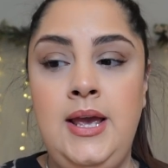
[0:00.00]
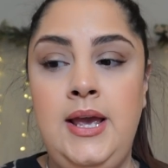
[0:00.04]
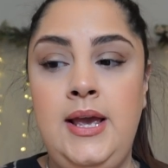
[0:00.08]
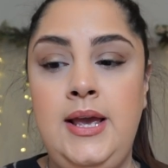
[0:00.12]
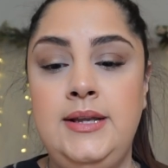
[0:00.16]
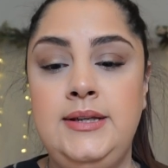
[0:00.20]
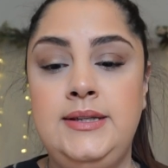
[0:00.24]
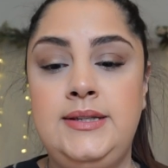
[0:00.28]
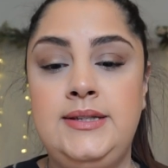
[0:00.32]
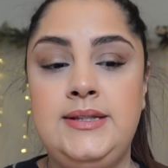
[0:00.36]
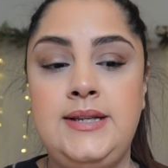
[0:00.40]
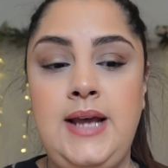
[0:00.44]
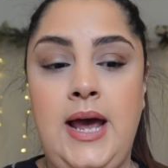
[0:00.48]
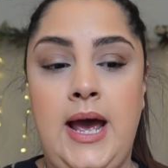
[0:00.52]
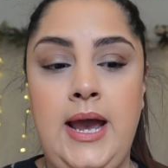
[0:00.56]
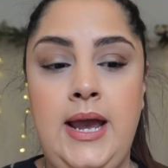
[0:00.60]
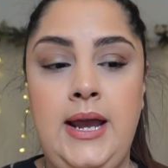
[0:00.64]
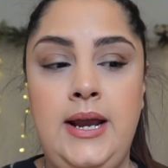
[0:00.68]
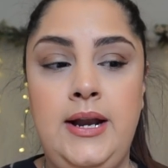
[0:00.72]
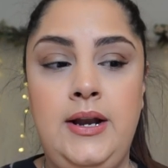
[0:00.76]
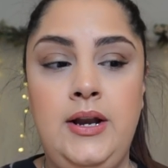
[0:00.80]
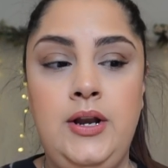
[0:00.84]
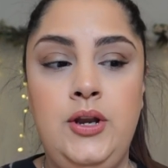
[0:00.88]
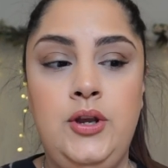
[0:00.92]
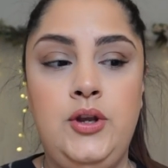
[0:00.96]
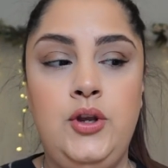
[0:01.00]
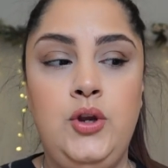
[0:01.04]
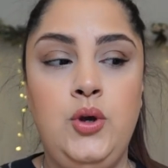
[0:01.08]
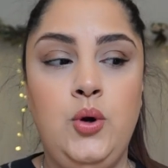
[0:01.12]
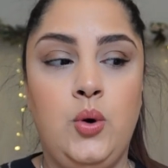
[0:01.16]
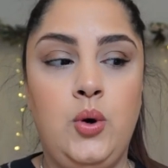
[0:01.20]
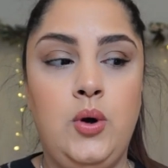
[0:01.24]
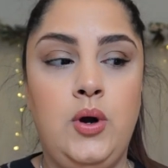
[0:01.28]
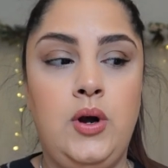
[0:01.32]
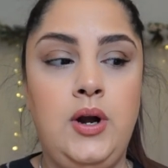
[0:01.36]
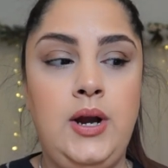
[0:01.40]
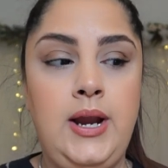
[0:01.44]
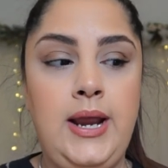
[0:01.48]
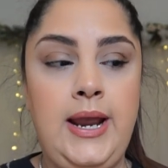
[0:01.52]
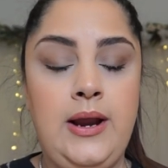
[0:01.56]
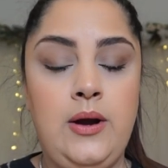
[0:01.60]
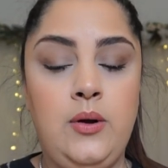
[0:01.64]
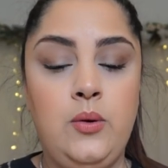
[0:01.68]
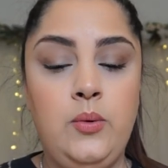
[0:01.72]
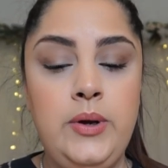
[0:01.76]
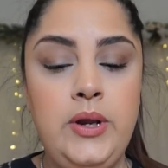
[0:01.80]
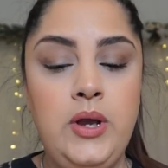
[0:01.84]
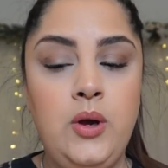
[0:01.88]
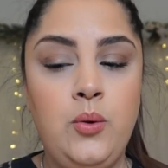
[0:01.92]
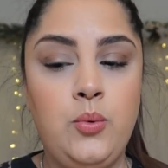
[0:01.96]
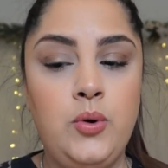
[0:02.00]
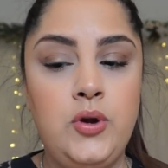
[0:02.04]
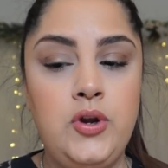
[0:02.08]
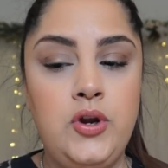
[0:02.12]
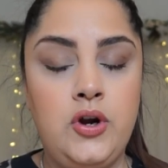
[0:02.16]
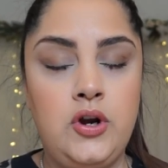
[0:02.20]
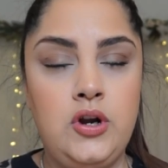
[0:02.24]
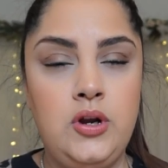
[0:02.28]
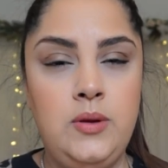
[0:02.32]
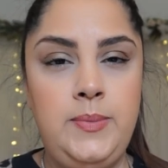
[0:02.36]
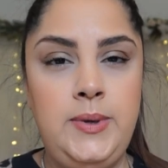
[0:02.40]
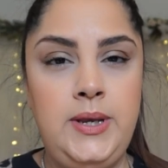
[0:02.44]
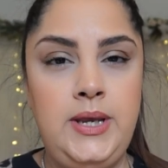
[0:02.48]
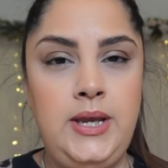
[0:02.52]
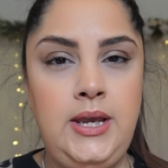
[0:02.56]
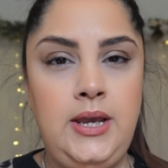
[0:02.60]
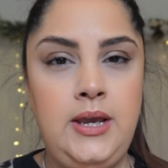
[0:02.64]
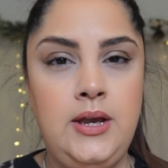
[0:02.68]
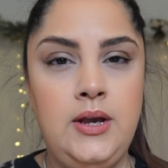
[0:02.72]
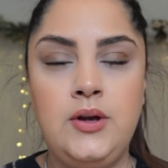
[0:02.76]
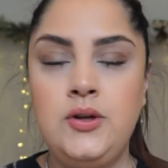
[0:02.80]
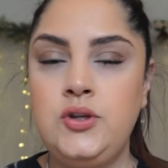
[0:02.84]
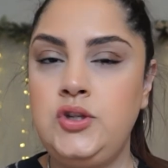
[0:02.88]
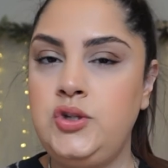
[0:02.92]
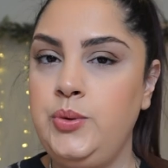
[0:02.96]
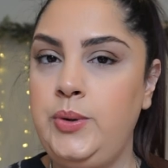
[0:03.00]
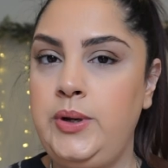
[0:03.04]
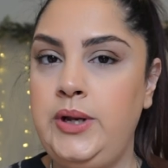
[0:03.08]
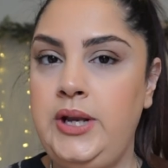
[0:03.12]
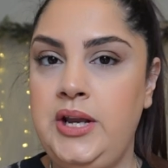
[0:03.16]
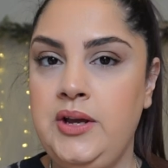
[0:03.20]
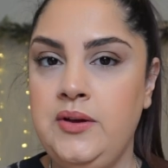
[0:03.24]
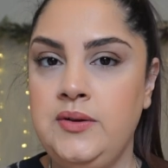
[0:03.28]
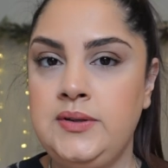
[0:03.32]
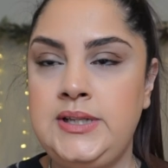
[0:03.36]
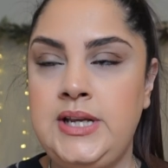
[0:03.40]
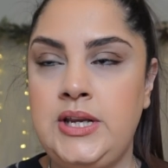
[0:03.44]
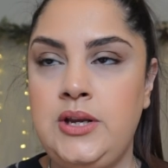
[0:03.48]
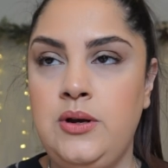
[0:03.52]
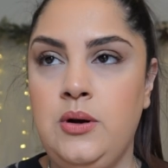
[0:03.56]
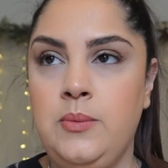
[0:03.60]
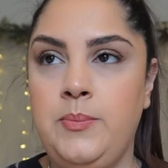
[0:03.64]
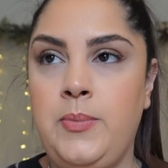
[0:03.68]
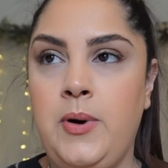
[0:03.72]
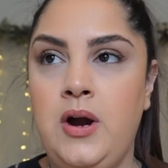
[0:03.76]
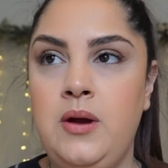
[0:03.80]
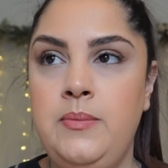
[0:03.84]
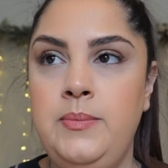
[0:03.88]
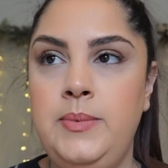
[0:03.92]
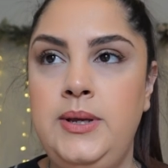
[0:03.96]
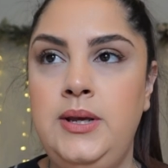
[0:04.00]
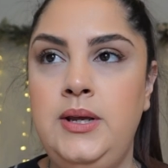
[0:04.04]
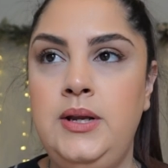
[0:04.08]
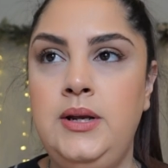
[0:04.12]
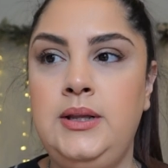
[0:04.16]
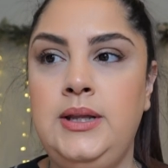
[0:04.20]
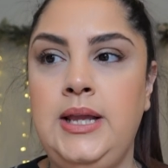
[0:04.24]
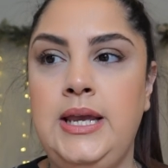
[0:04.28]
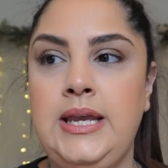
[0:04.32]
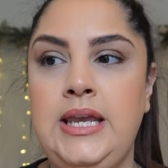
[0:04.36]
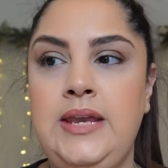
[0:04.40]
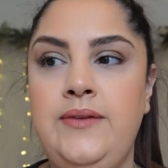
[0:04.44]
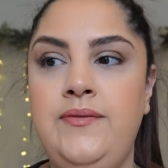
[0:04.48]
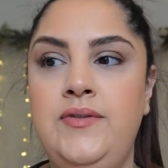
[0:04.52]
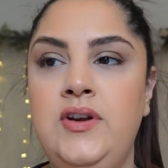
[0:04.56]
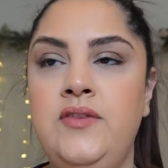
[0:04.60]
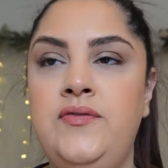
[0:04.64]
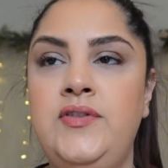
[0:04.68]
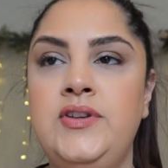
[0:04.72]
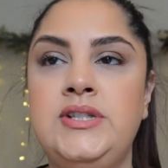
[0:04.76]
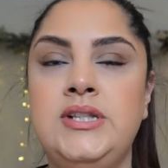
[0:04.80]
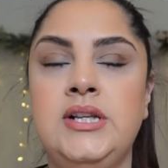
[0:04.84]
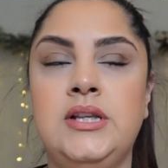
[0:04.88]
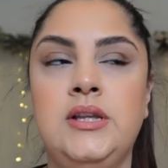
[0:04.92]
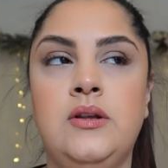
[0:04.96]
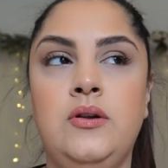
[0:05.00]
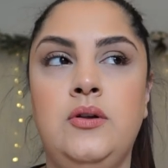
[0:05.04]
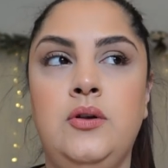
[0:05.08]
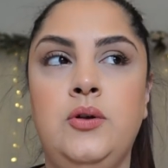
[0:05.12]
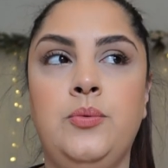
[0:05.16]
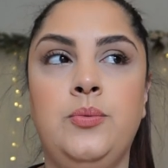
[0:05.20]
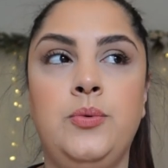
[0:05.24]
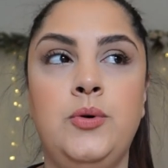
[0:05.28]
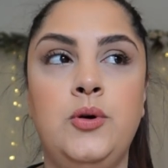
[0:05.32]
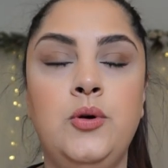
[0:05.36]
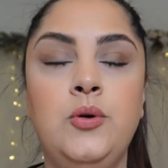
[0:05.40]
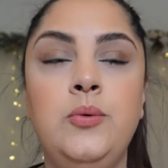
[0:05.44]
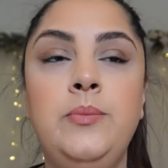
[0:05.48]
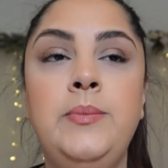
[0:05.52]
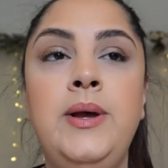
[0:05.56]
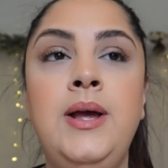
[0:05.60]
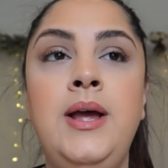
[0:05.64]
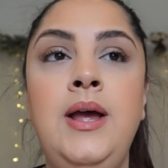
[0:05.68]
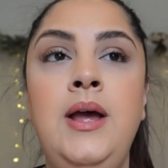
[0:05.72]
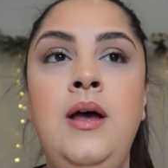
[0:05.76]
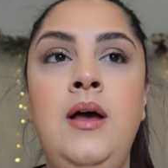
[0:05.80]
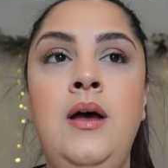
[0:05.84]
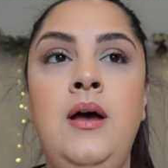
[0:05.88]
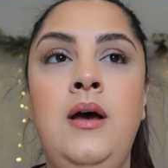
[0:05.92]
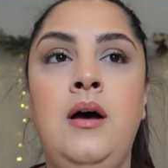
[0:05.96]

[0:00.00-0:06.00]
inside your area where you're gonna be doing nails at your apartment, like even if it's a little room